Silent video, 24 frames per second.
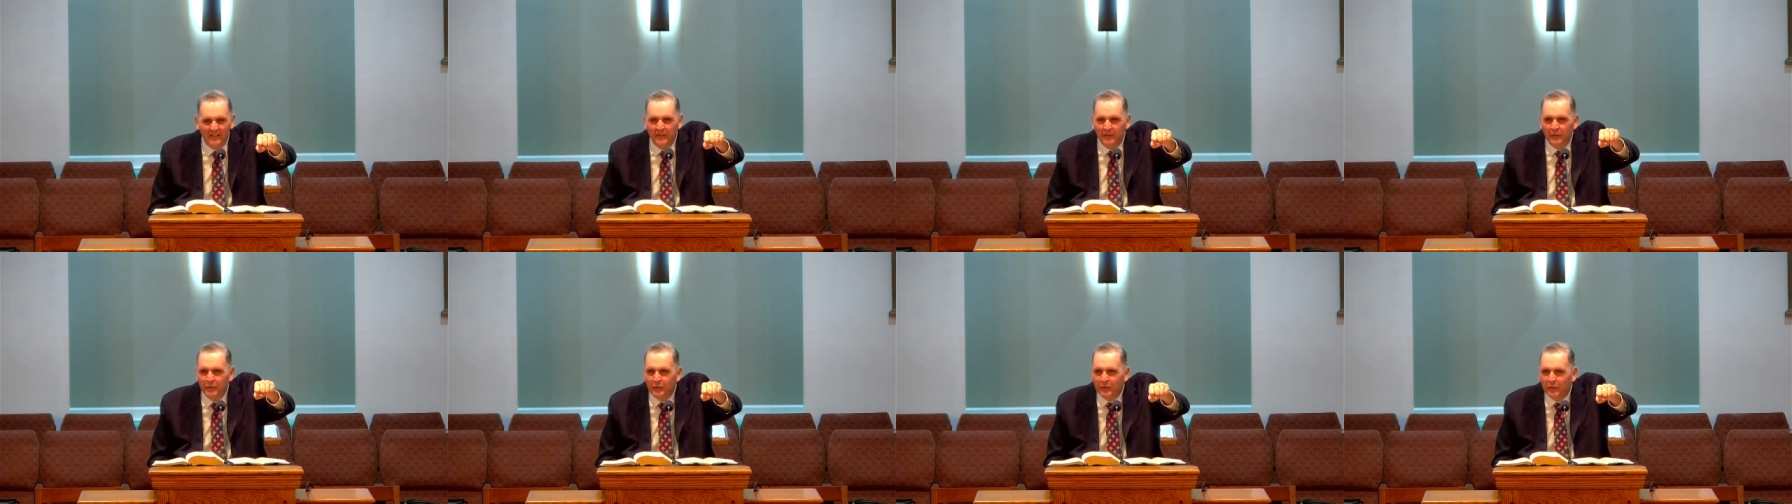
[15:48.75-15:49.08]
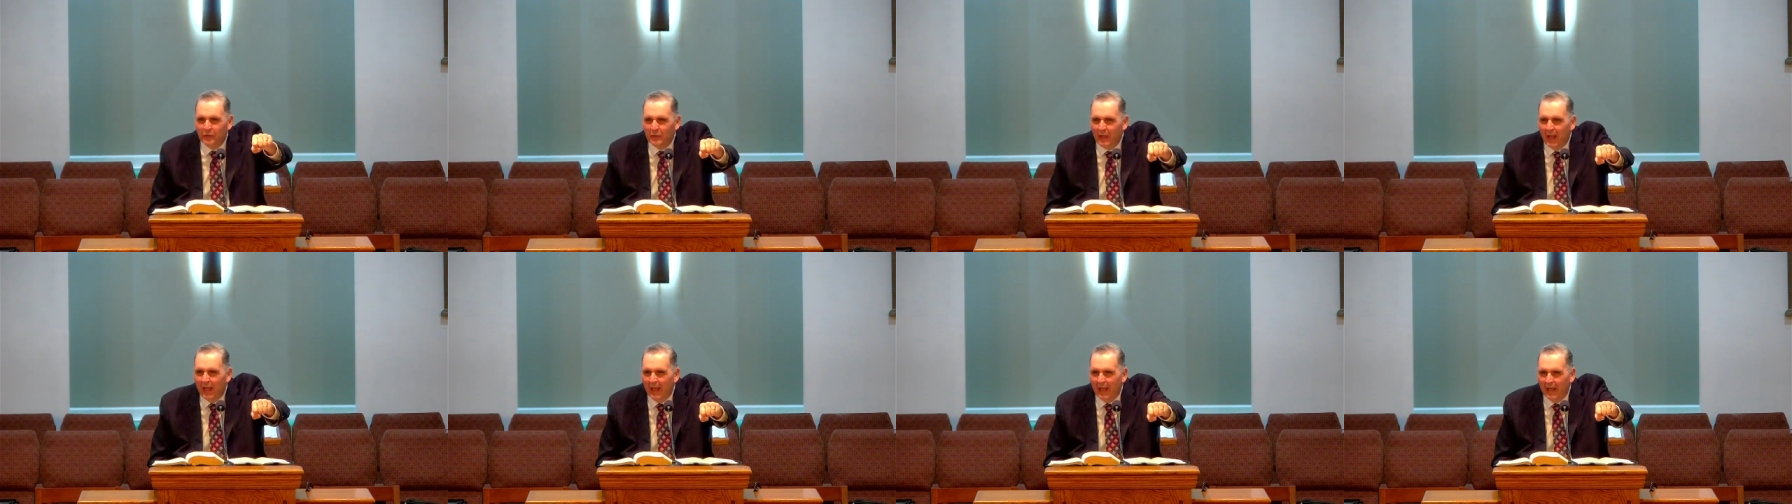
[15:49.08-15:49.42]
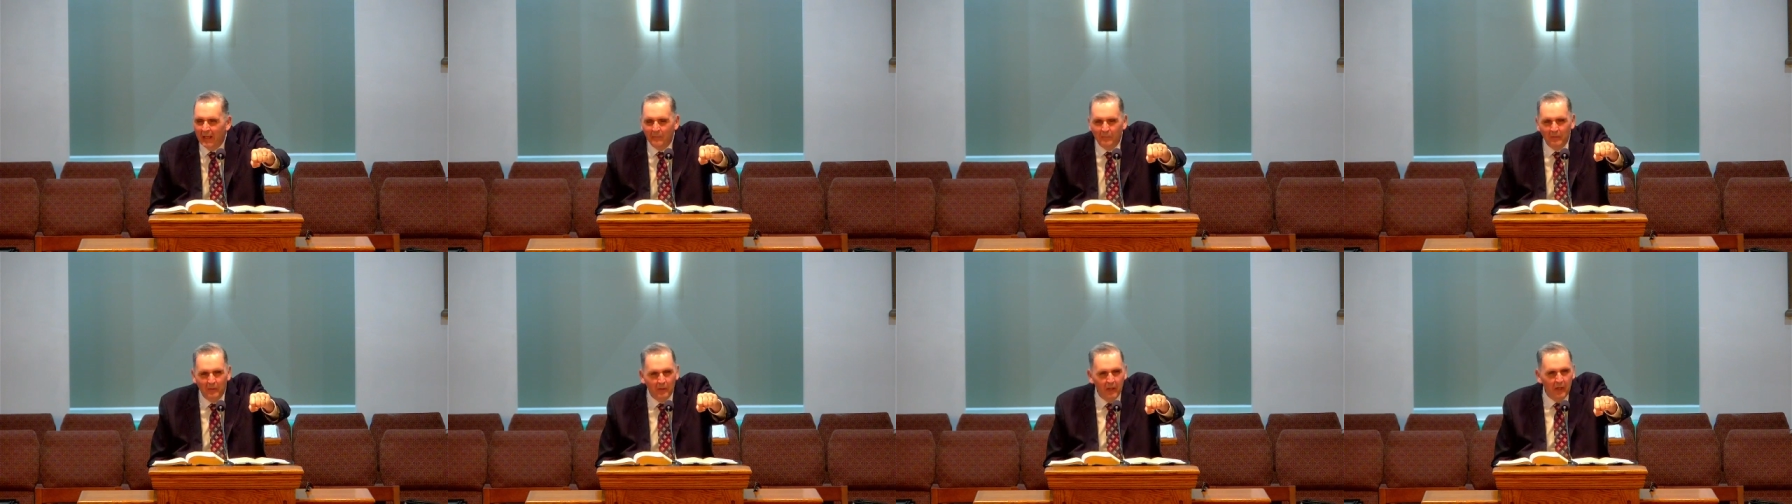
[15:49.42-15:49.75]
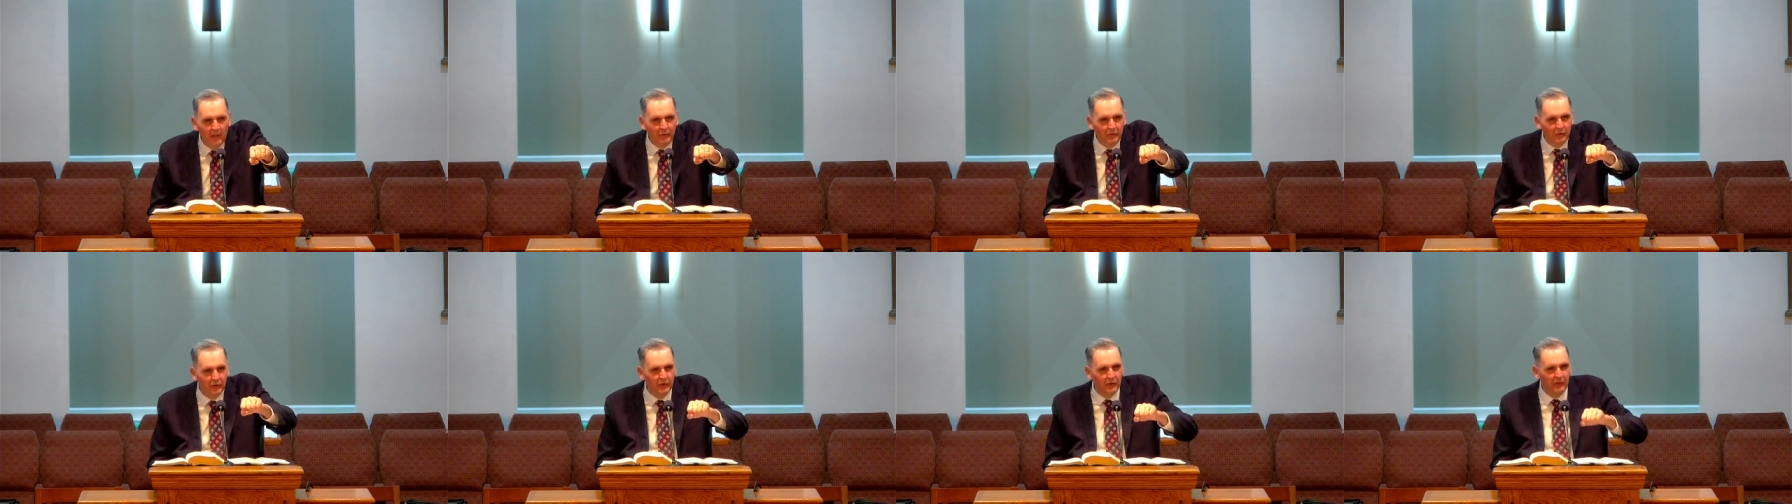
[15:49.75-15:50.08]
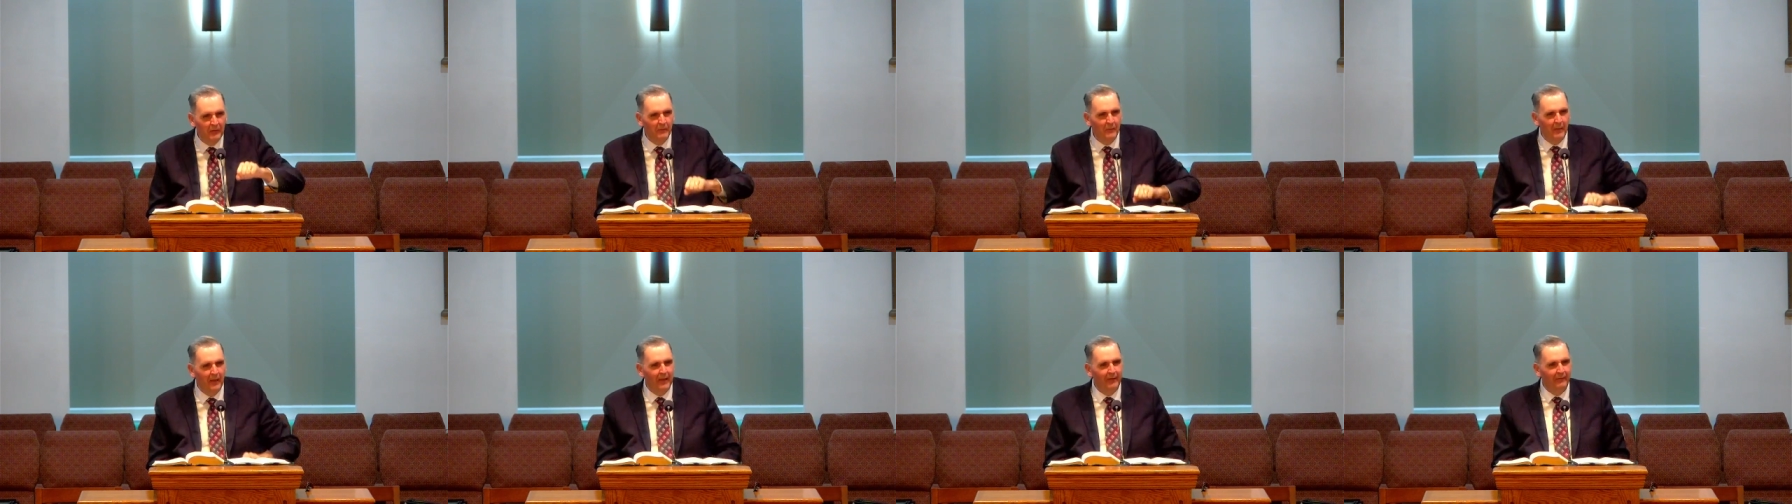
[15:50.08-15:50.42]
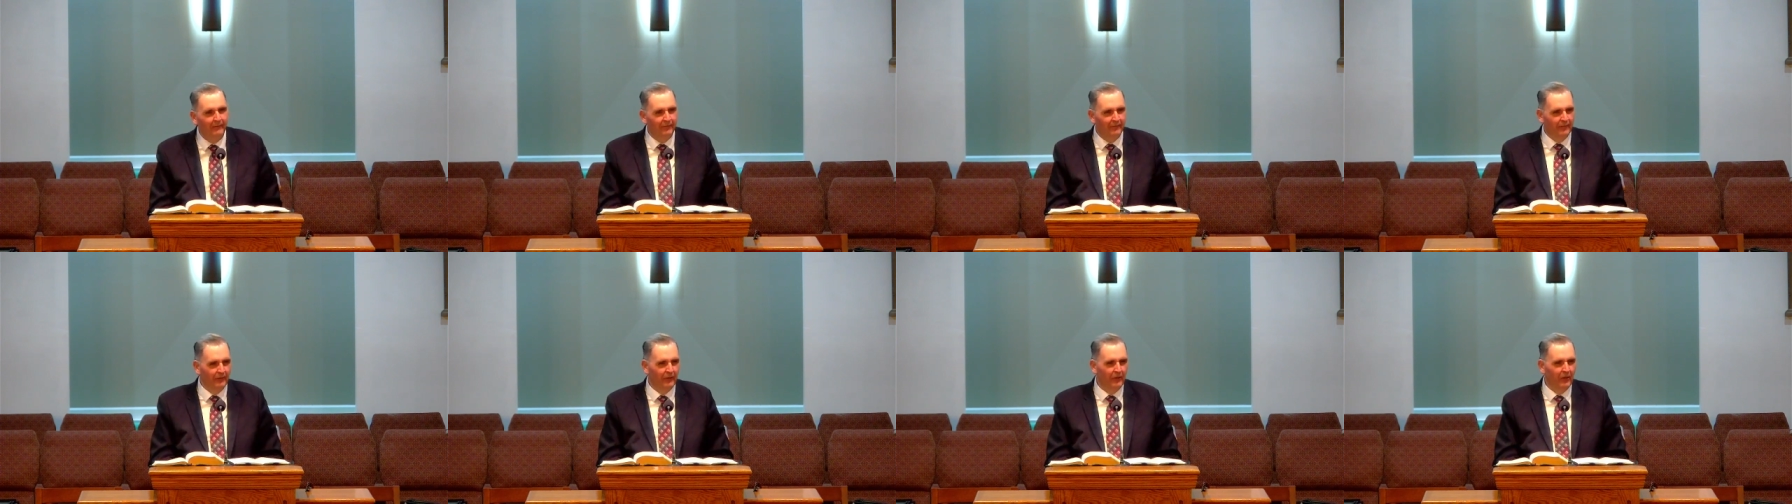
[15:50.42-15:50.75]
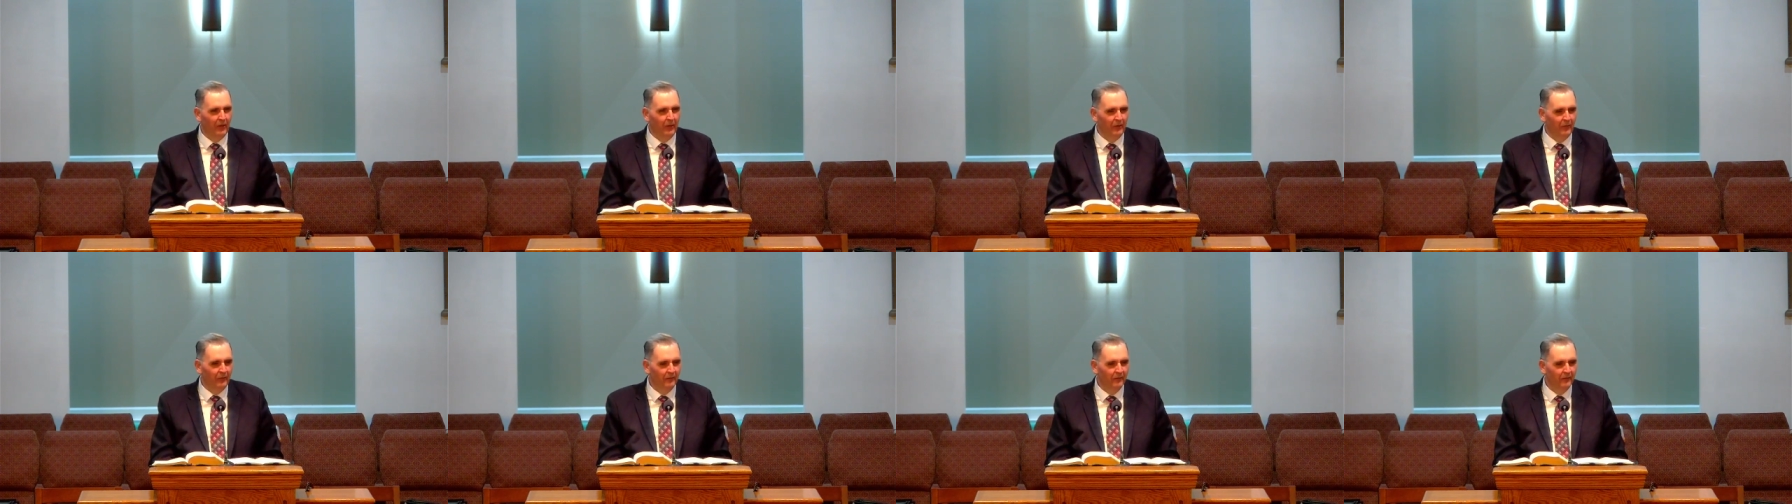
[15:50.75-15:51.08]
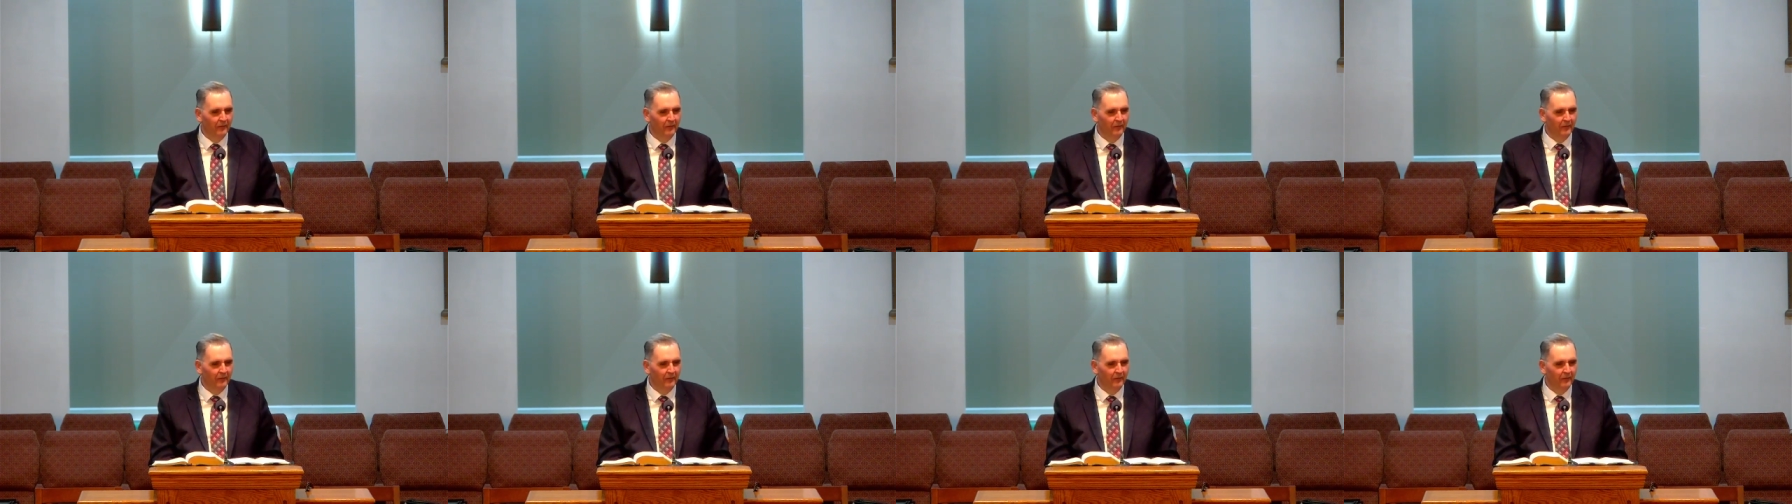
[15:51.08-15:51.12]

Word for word: same lunch she made for you.